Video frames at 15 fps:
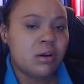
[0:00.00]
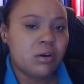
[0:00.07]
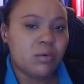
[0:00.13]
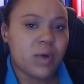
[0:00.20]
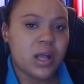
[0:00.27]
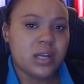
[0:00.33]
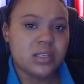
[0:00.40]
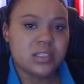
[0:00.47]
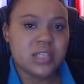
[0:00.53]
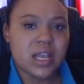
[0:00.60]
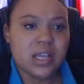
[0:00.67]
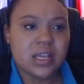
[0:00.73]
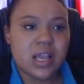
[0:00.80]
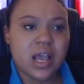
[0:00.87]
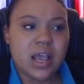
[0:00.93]
why does
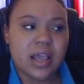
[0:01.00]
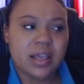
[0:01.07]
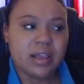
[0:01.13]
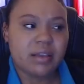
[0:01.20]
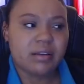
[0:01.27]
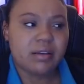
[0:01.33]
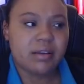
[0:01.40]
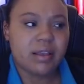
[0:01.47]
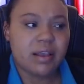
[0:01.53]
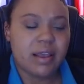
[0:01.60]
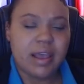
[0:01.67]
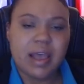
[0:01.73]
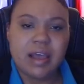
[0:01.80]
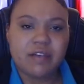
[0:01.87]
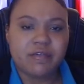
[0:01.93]
that guy
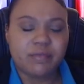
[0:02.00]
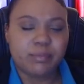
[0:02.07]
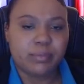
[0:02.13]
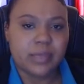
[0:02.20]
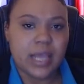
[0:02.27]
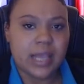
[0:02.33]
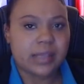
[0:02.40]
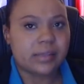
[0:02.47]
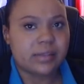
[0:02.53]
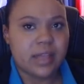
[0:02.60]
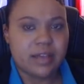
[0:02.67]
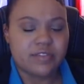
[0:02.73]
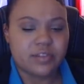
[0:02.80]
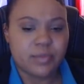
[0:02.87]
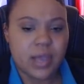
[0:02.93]
have Black
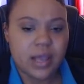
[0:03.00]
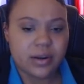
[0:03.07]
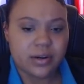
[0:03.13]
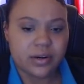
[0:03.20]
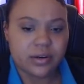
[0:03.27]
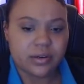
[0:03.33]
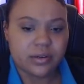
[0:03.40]
Lives Matter?